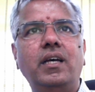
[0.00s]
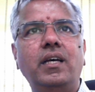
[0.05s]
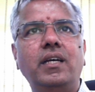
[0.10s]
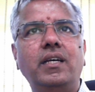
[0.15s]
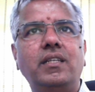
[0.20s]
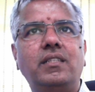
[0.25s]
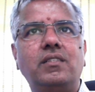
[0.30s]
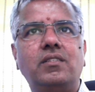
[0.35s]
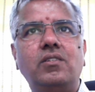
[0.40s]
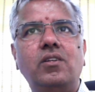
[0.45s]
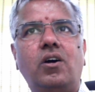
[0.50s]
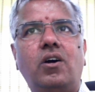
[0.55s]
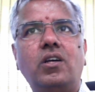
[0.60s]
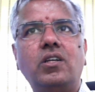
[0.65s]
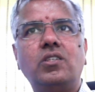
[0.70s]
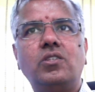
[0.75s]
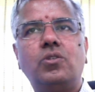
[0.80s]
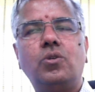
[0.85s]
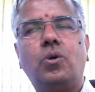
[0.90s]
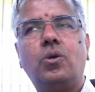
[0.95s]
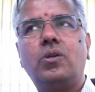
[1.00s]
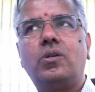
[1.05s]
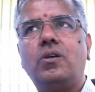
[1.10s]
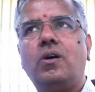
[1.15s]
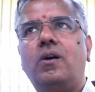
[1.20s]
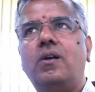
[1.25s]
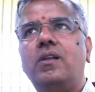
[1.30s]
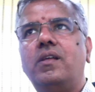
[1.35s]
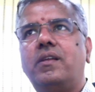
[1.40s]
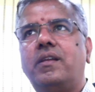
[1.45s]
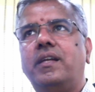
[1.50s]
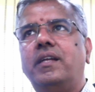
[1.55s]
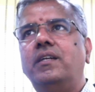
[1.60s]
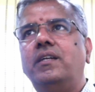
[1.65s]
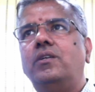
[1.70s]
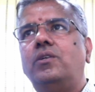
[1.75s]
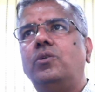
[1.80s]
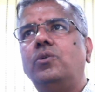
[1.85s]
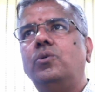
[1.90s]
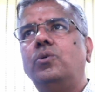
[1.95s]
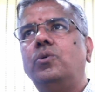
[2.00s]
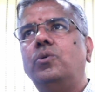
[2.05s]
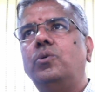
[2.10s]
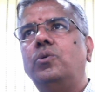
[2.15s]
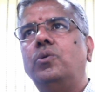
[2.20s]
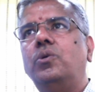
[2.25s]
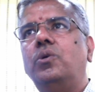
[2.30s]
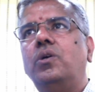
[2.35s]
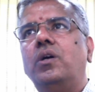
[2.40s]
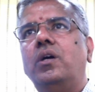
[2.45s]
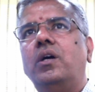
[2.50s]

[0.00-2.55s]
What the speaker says: it's not so tolerant to